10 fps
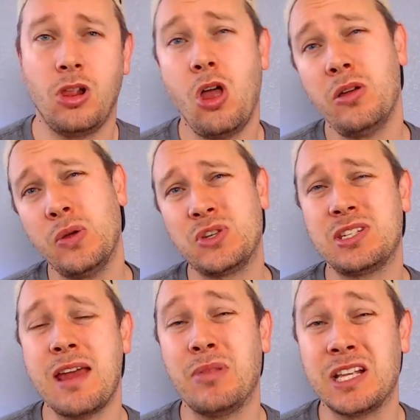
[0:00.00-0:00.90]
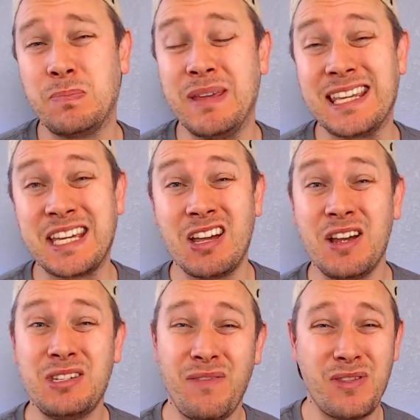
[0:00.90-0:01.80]
Along those same lines,
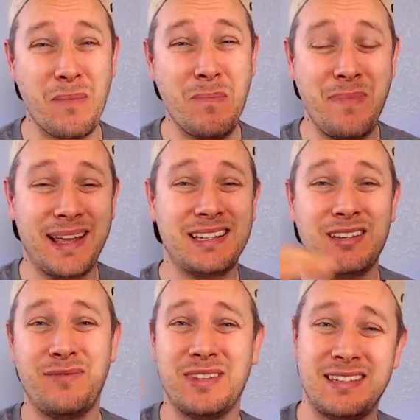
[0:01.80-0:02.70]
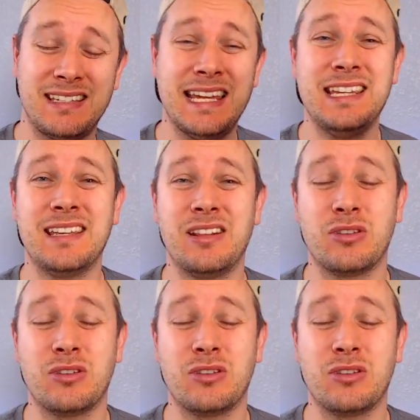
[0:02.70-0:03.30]
because of the mix of the season,